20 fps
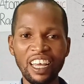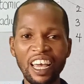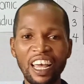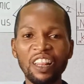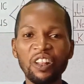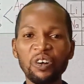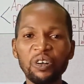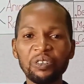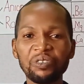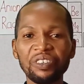
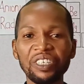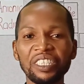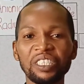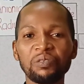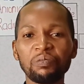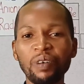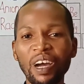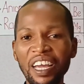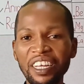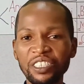Hello,
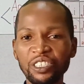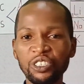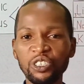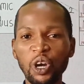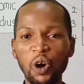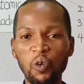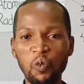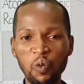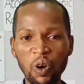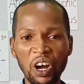great minds.
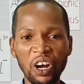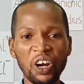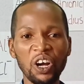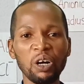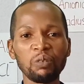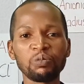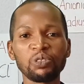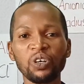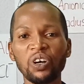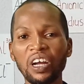You're
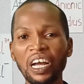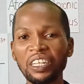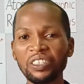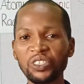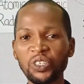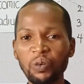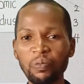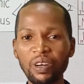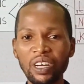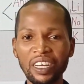welcome to
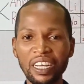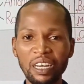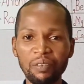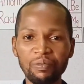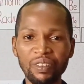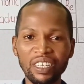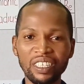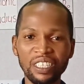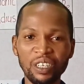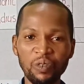Organotope
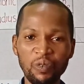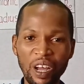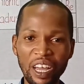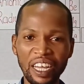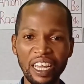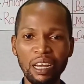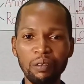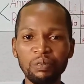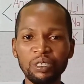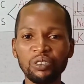Chem Clinic,
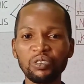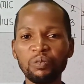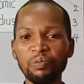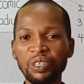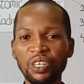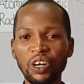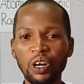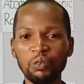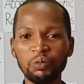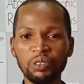where chemistry
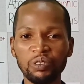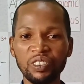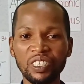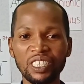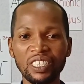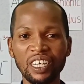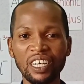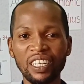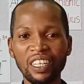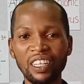becomes
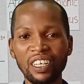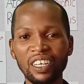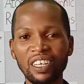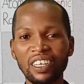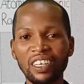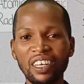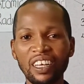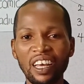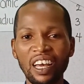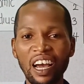crystal
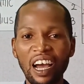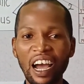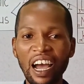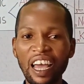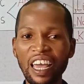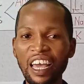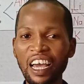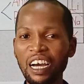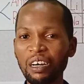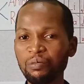clear.
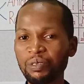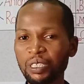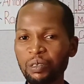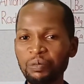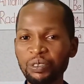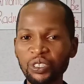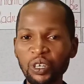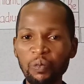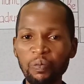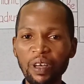I am
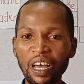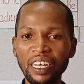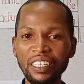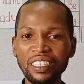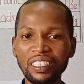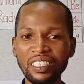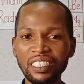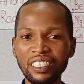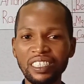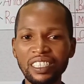Temitope
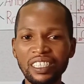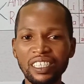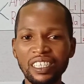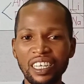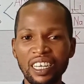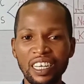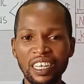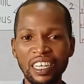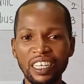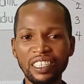
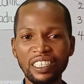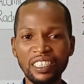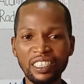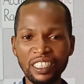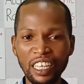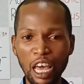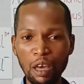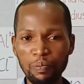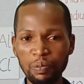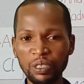Adiniji. In
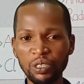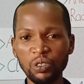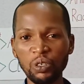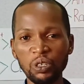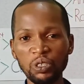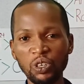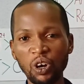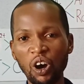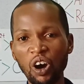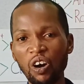this
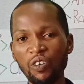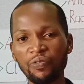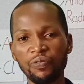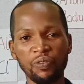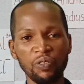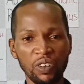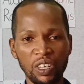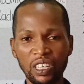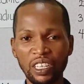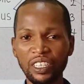episode of
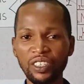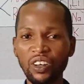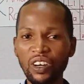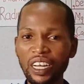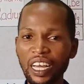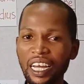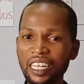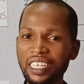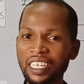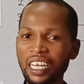
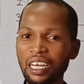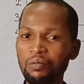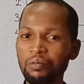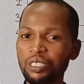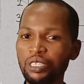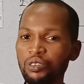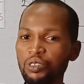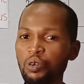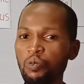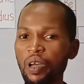Inorganic
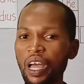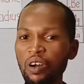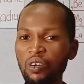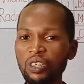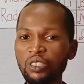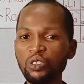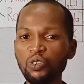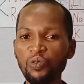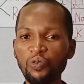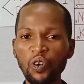Chemistry, we are
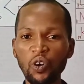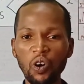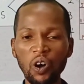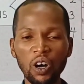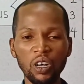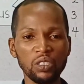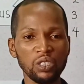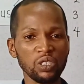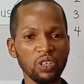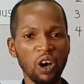going to
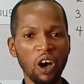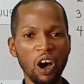focus